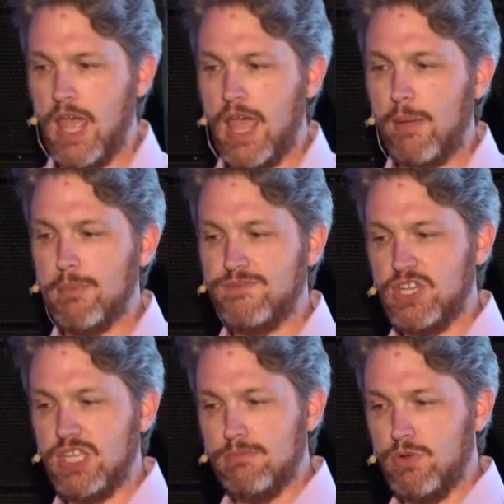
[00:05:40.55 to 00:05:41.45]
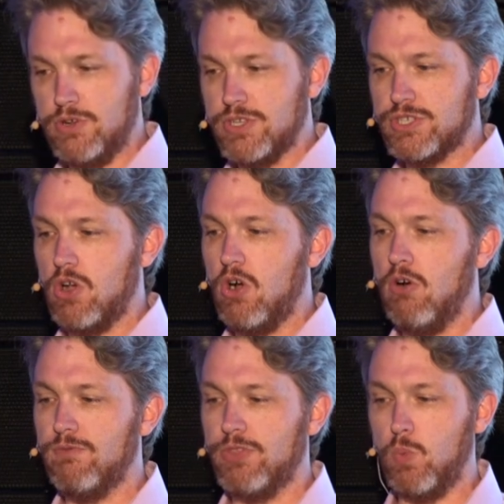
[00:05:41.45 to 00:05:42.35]
And we've seen the emergence
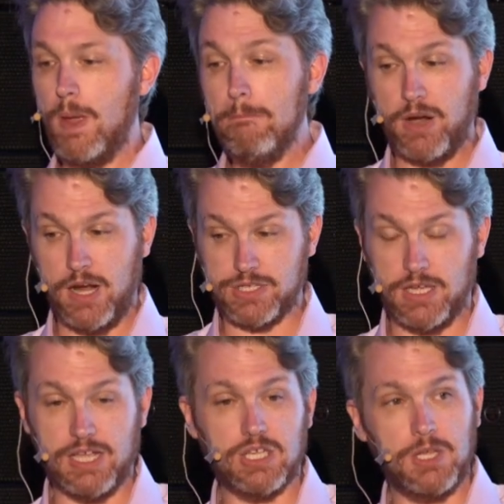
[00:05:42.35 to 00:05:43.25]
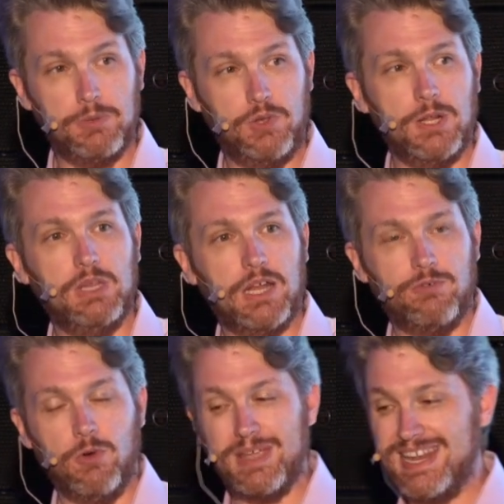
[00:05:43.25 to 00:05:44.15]
of the web browser as a computing
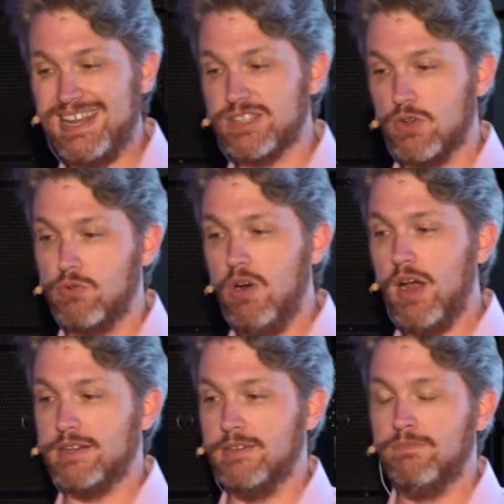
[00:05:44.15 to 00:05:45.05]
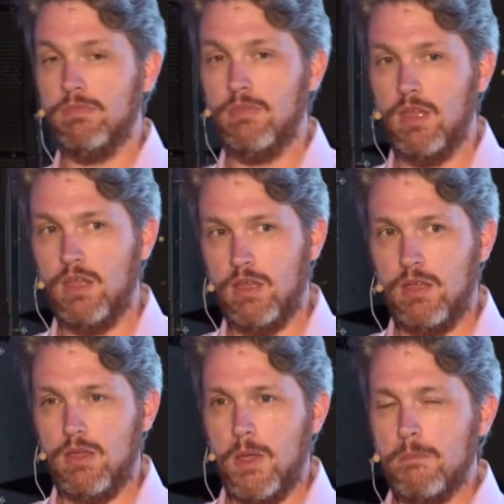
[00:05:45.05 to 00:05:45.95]
platform in its own right.
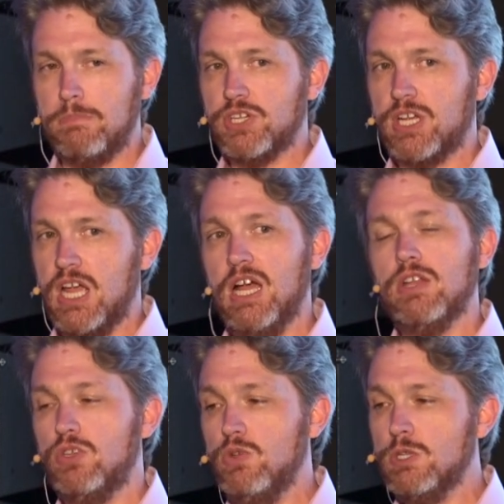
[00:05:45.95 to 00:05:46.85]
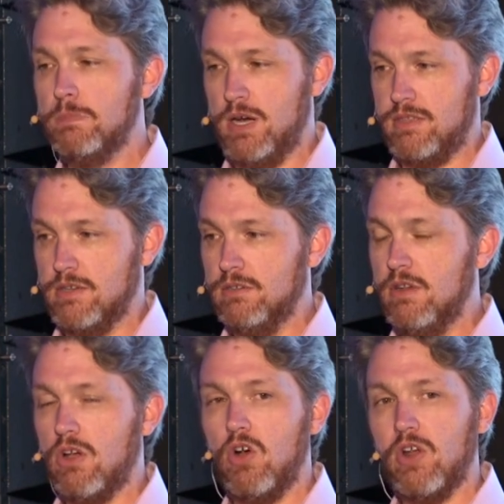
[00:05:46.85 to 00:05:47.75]
But you can't use Python
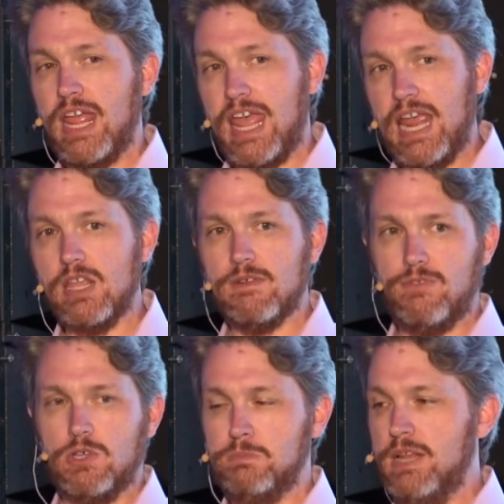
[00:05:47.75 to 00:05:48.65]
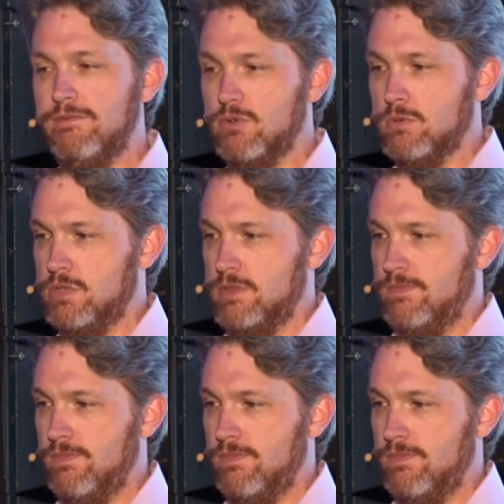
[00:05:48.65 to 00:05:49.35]
on any of those platforms.